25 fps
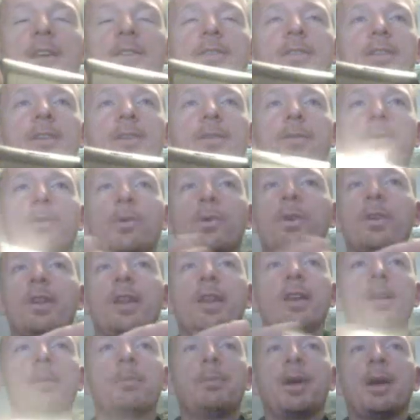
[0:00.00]
this phone. Then you
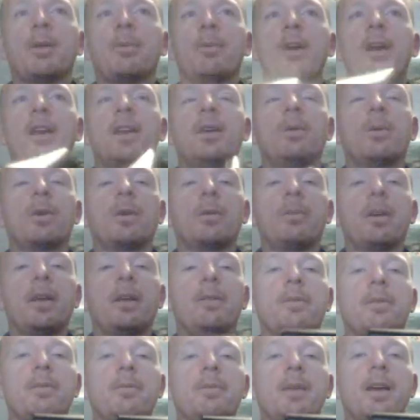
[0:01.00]
can pick where you want to be
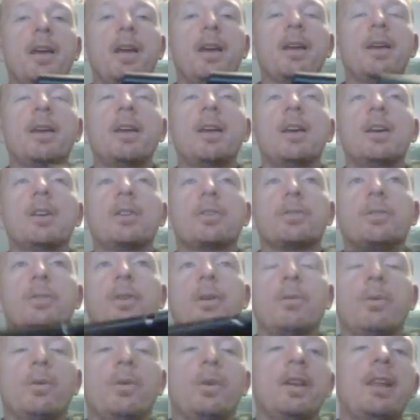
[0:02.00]
from there. So I'm
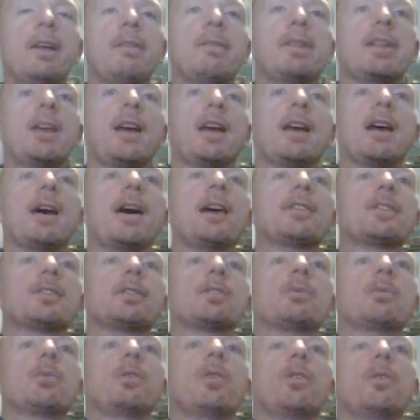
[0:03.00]
going to leave it there, guys, because
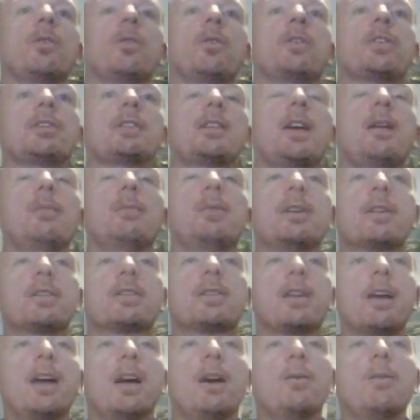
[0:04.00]
we've gone over the 10 minutes
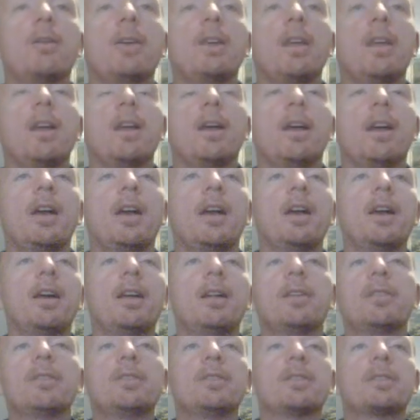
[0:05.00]
now,
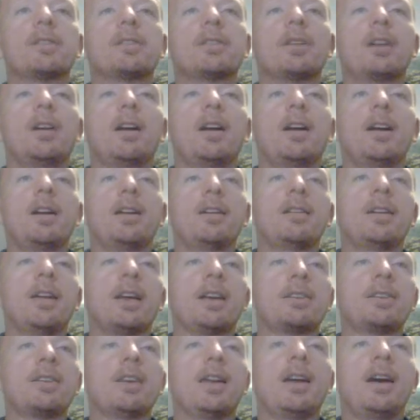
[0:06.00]
and like I
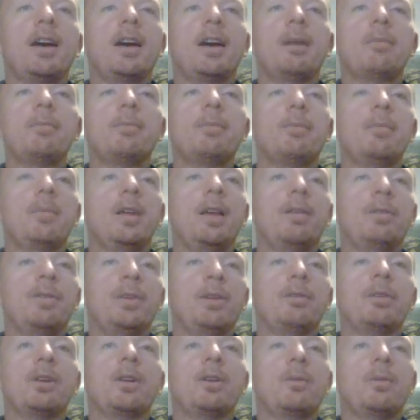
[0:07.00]
say, if you
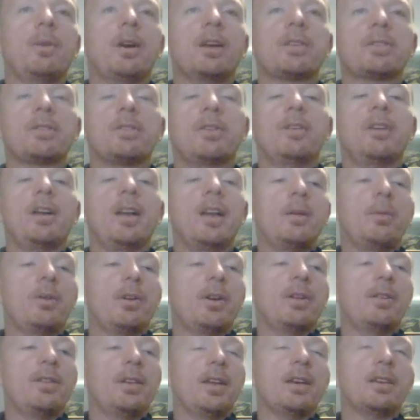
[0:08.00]
request or anybody
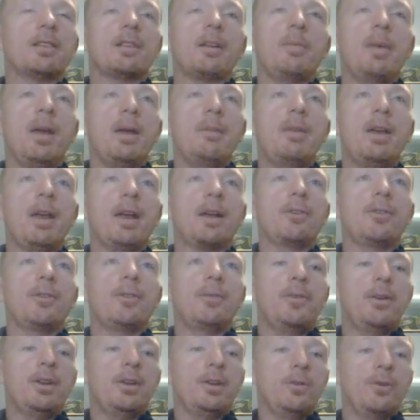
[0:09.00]
thinks, I may make another
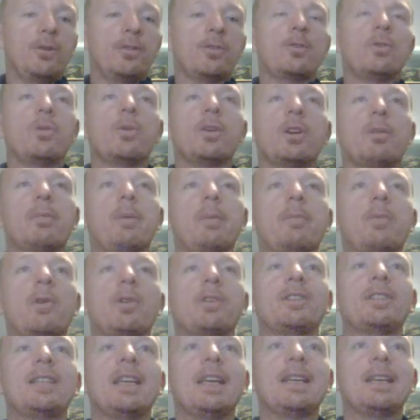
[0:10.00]
video and go into a bit more
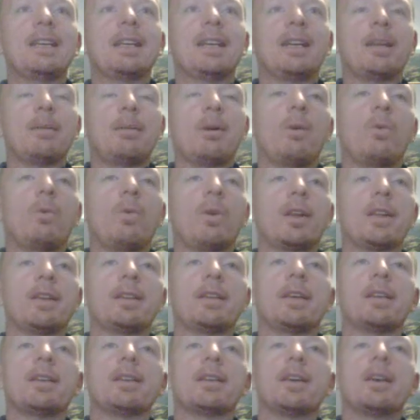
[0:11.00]
detail about what I
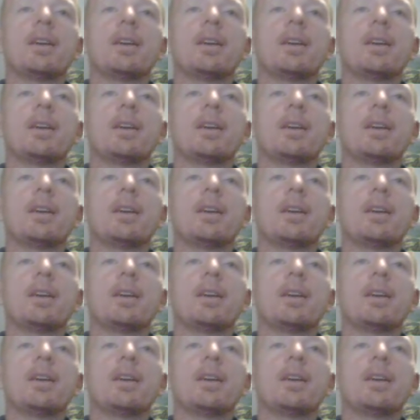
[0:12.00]
did.